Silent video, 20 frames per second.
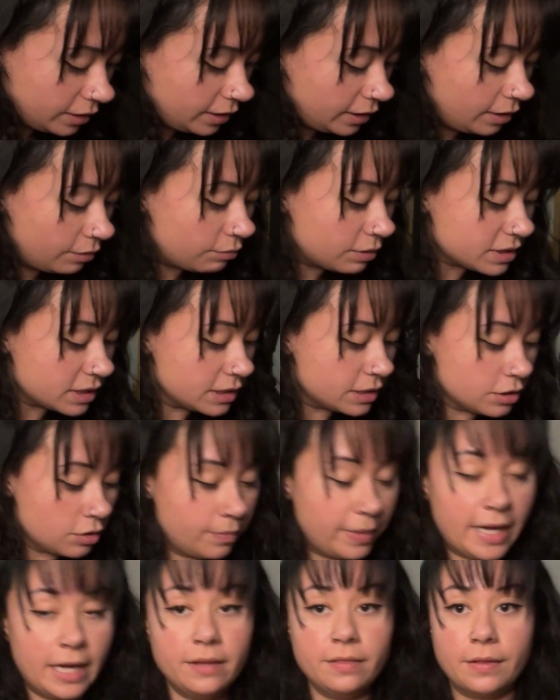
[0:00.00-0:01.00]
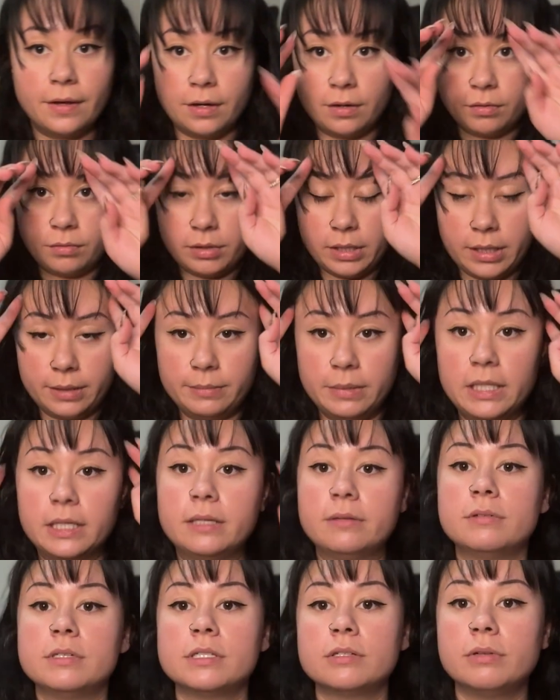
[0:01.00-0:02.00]
It wasn't so bad, though. I mean,
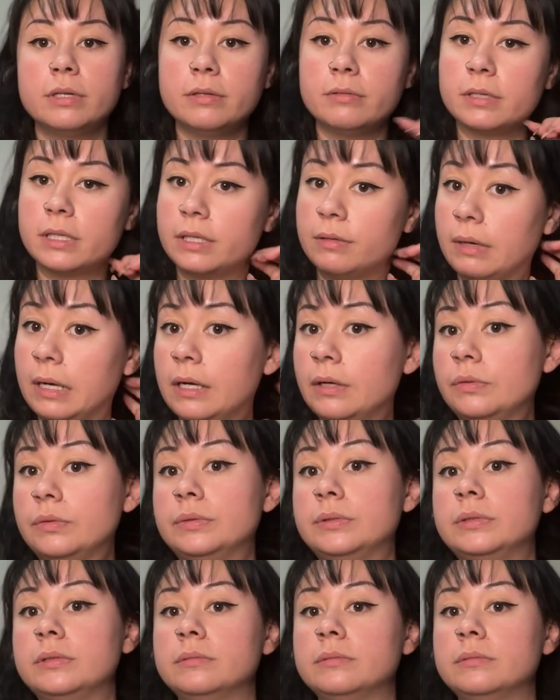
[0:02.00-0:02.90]
it was going really well.